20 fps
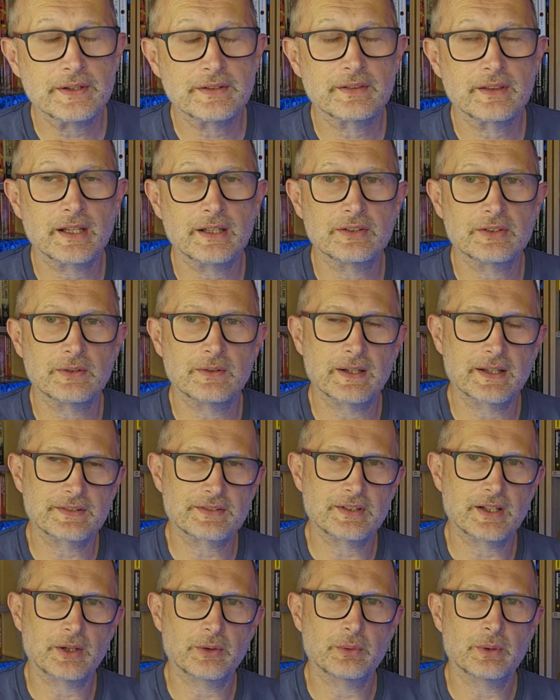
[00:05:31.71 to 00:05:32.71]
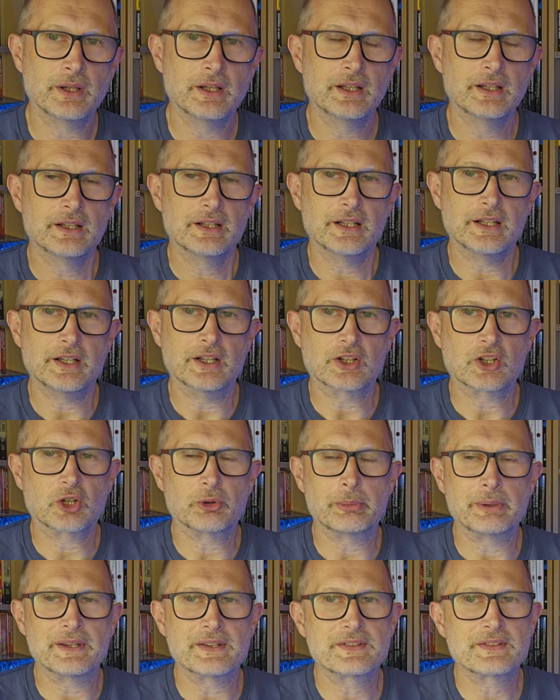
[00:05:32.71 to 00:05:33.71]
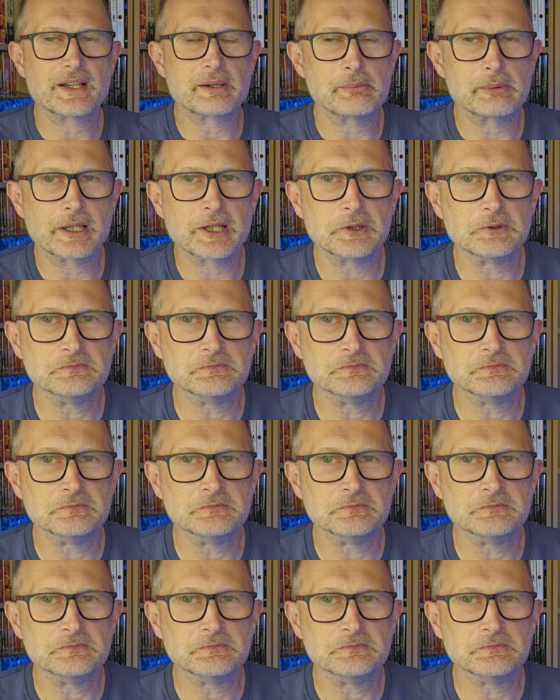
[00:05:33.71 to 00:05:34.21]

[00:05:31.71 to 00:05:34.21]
Then do let us know in the comments down below.